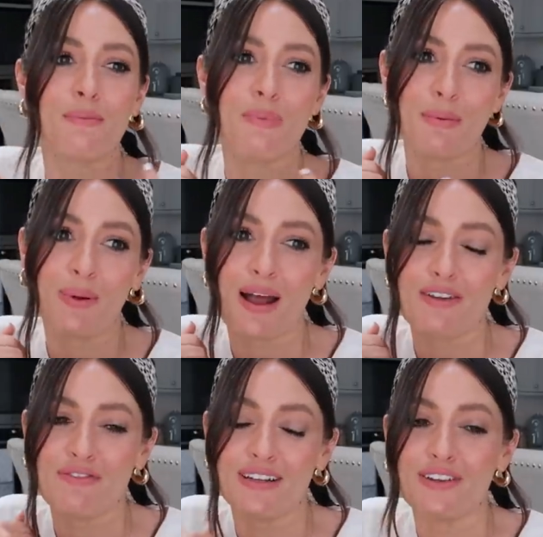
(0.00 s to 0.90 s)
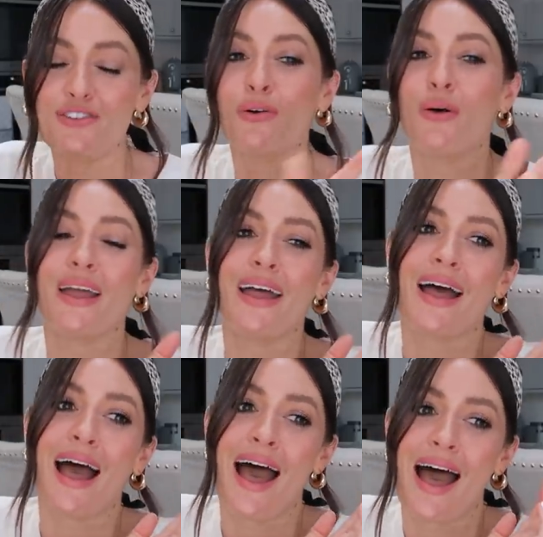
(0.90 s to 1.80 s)
and people kind of really enjoy
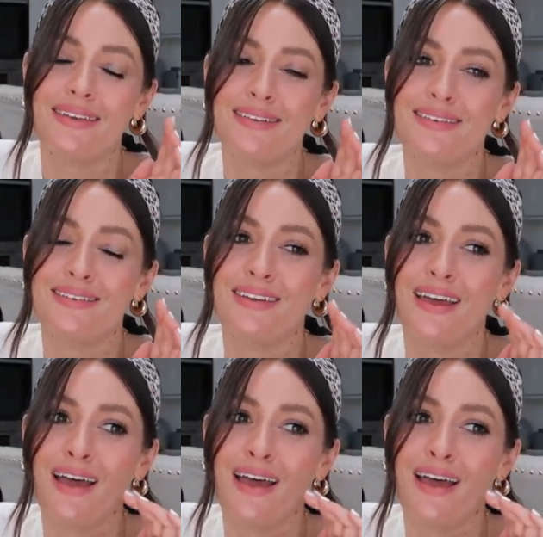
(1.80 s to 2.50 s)
it, and